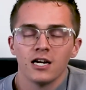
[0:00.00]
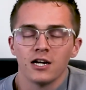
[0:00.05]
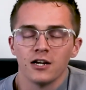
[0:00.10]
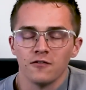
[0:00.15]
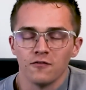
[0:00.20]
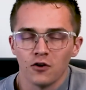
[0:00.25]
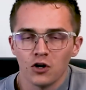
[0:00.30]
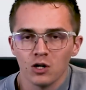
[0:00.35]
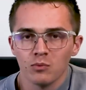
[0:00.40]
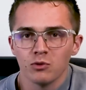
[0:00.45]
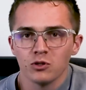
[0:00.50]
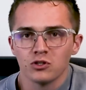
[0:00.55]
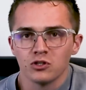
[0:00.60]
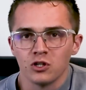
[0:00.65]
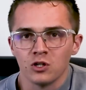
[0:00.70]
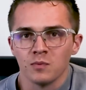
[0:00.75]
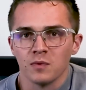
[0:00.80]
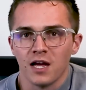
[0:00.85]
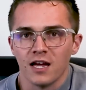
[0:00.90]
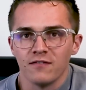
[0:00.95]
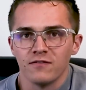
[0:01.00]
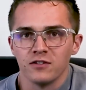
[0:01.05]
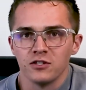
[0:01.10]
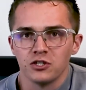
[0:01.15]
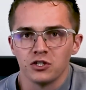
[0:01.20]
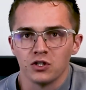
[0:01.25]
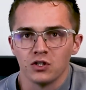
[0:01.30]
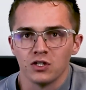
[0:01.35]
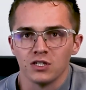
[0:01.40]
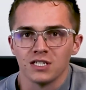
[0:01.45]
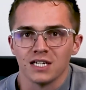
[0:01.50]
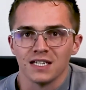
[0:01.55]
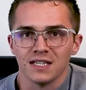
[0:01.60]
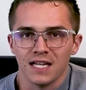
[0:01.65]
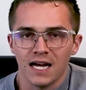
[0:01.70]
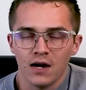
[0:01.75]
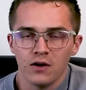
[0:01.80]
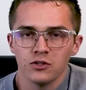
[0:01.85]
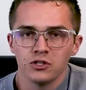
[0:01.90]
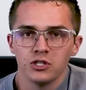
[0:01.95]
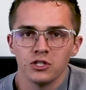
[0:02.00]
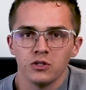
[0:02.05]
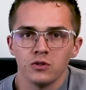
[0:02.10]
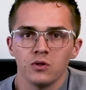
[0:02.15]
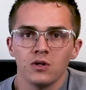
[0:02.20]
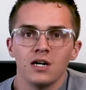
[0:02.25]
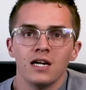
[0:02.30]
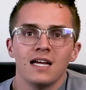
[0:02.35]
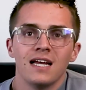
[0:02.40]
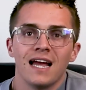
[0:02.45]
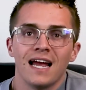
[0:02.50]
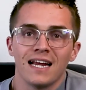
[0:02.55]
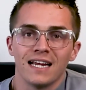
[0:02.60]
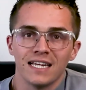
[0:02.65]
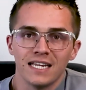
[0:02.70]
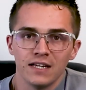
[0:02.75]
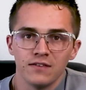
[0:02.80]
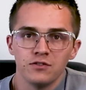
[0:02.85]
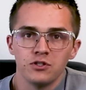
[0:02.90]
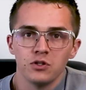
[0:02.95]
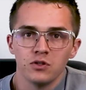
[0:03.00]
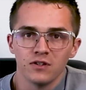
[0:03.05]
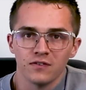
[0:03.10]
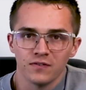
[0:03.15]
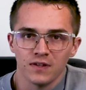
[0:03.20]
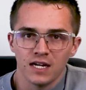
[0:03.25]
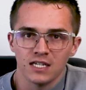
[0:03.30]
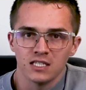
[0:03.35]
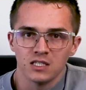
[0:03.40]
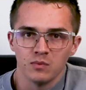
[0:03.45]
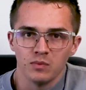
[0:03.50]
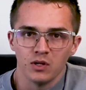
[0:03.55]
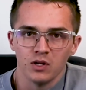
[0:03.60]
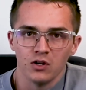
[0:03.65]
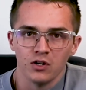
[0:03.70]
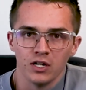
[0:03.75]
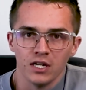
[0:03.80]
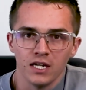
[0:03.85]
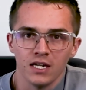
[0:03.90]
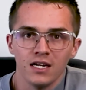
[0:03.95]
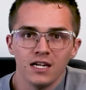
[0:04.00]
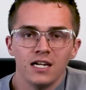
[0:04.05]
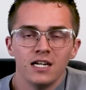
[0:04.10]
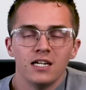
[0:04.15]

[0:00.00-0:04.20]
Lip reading: Convertible term life insurance allows you and gives you the flexibility